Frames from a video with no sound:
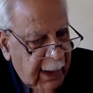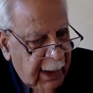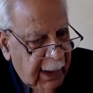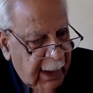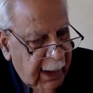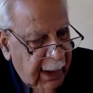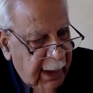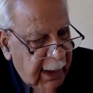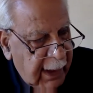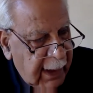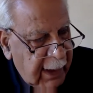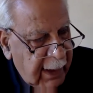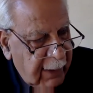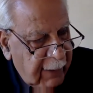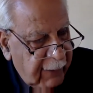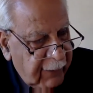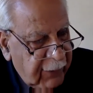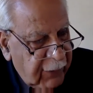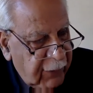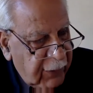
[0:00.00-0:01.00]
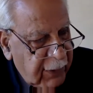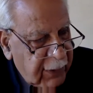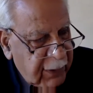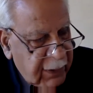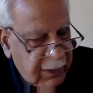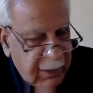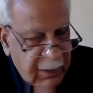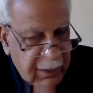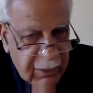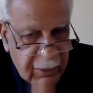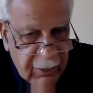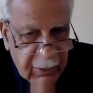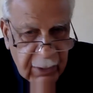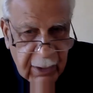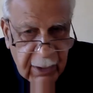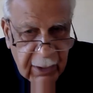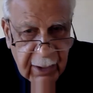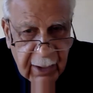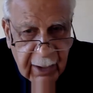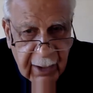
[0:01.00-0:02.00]
and, of course, so
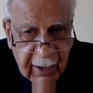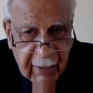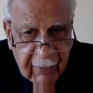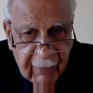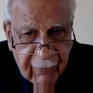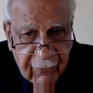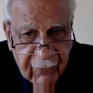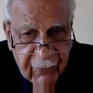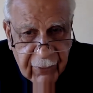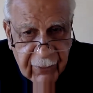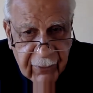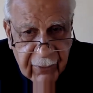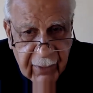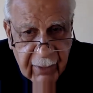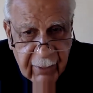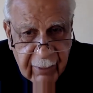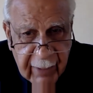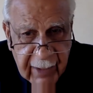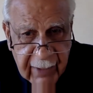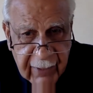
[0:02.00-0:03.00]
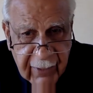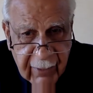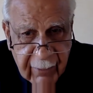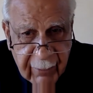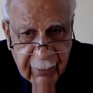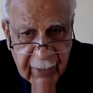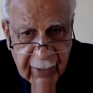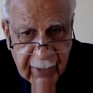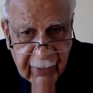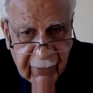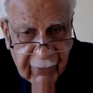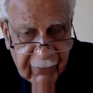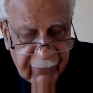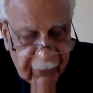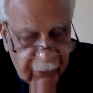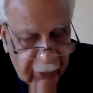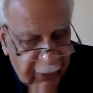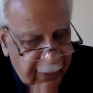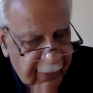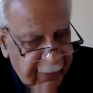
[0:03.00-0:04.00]
that they can influence the domestic price of
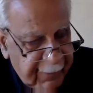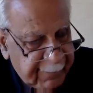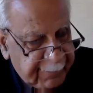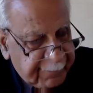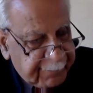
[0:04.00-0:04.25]
oil.